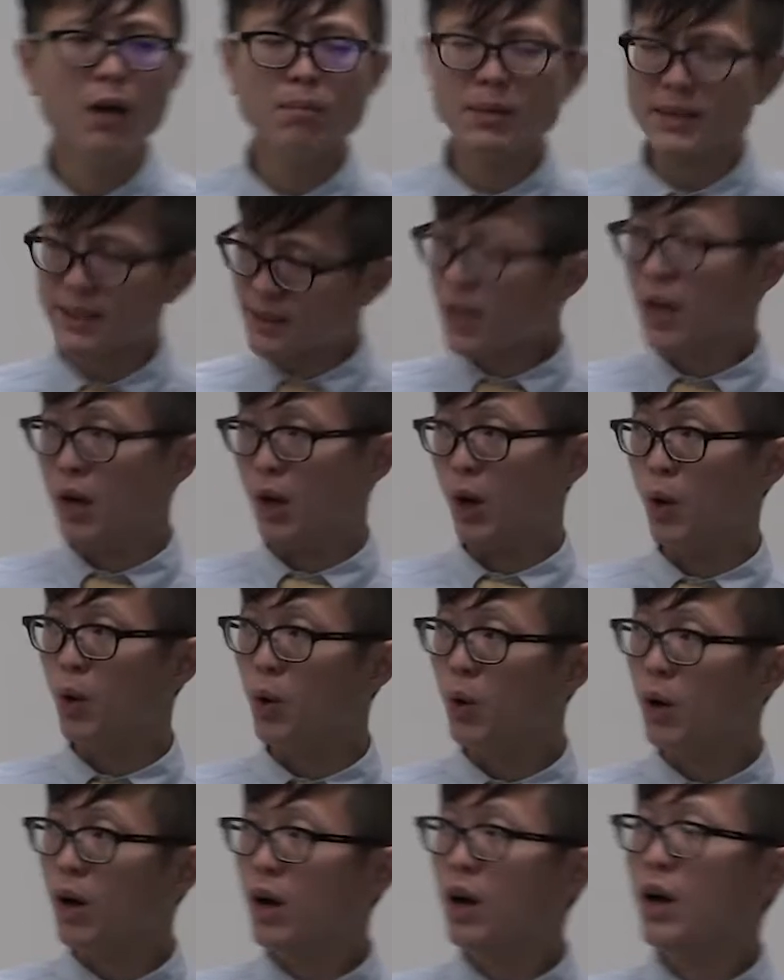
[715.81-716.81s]
but still,
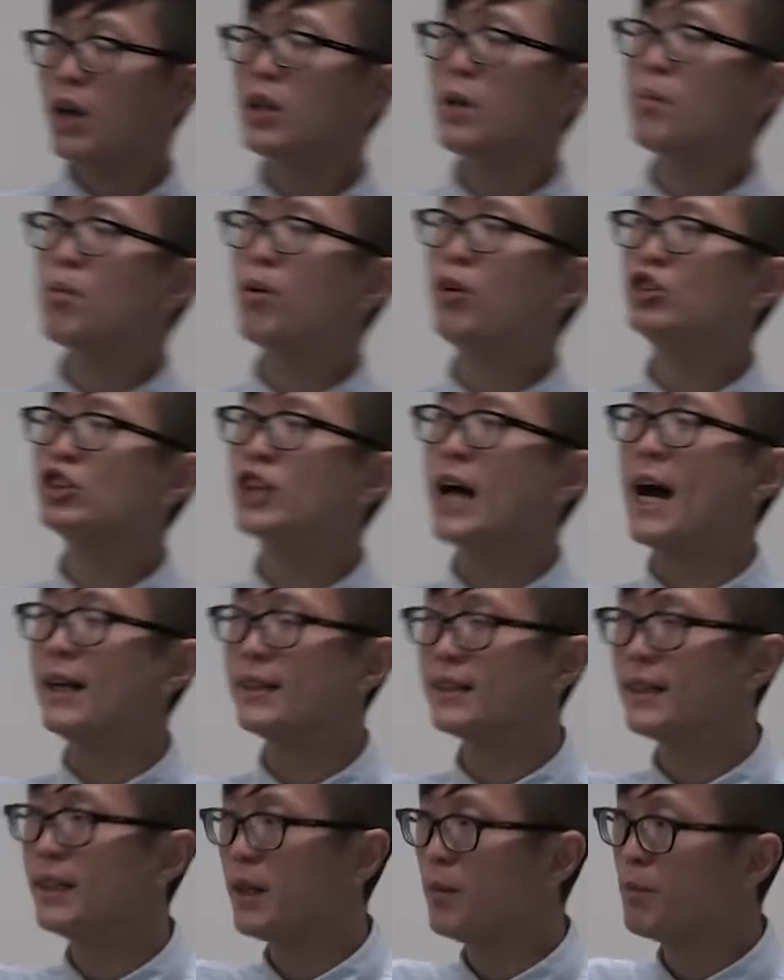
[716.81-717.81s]
the
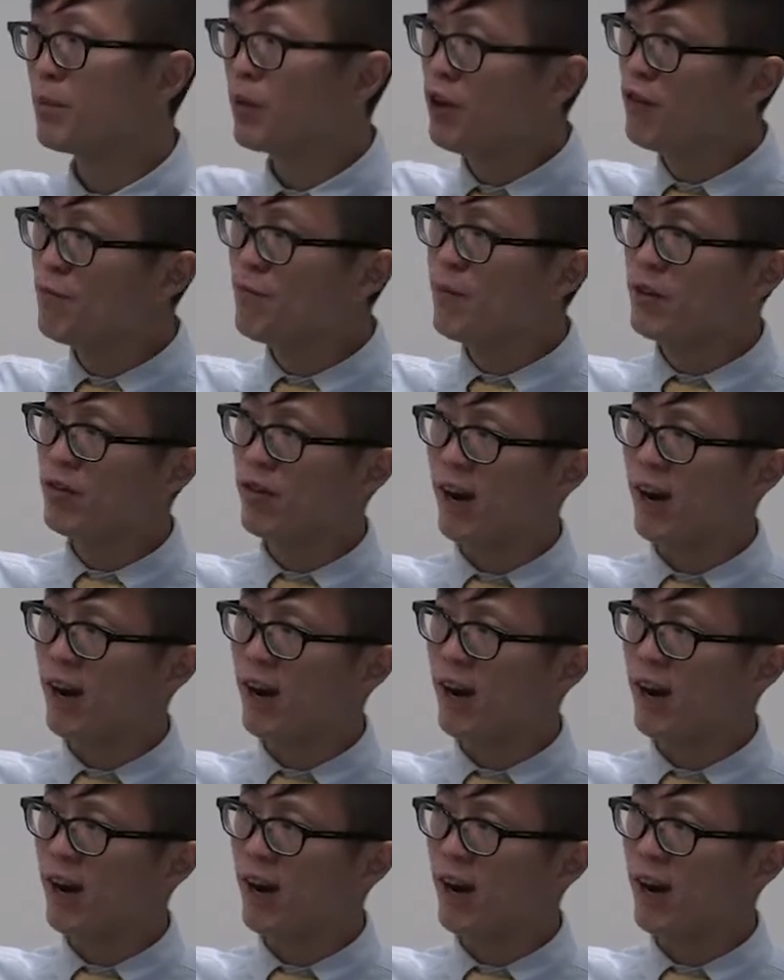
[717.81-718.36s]
projected improvement